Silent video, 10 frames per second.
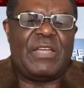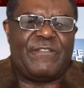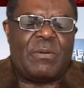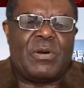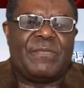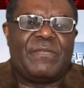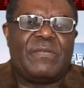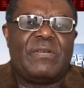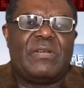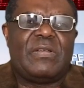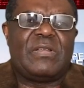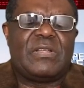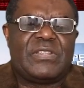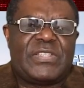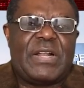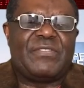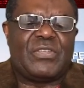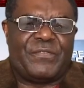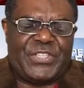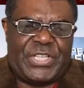a form of
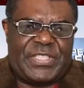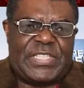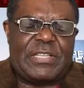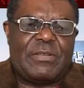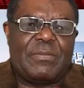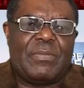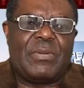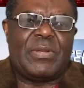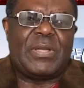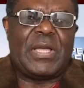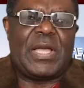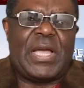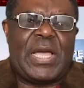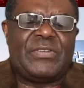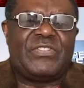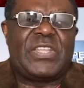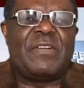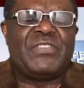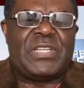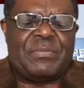self-sufficiency and
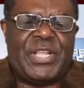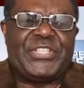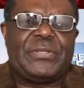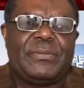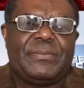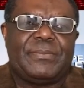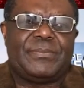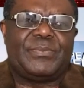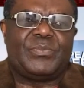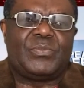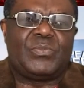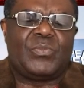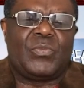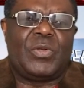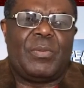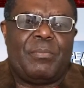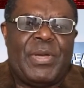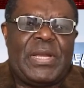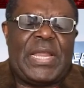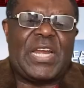self-determination.
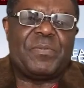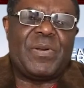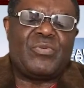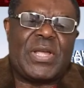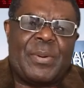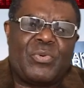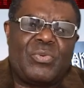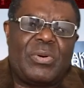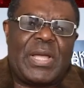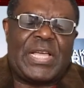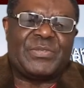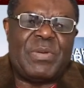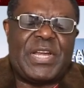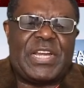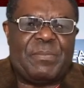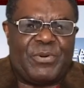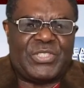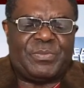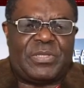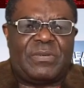But La République du Cameroun has made it
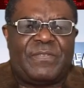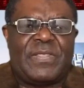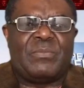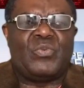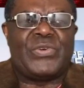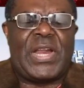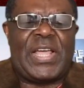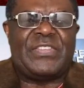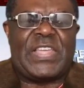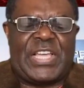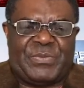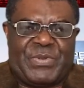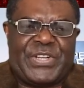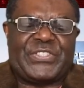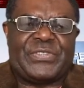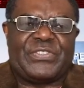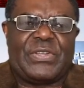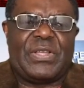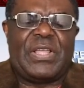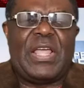impossible for them to realize their aspirations.
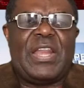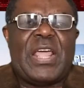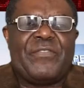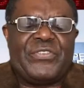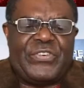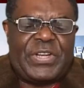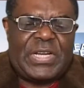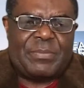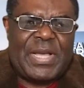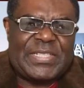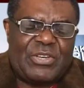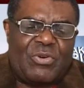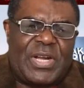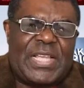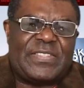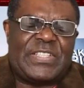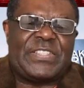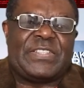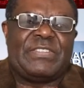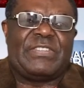They have been treating them as second-class
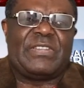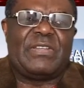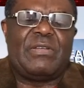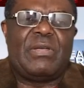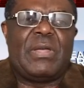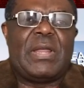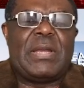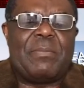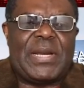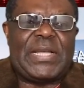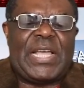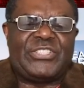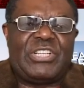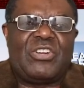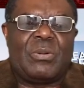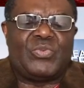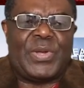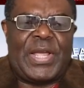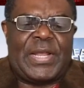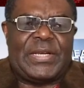citizens. The matter has really come to
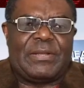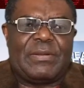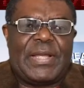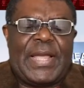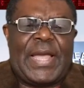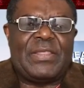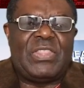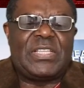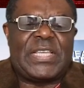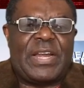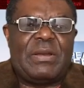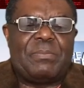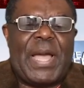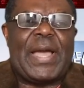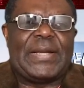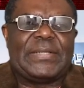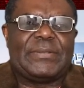a head, and things are really bad.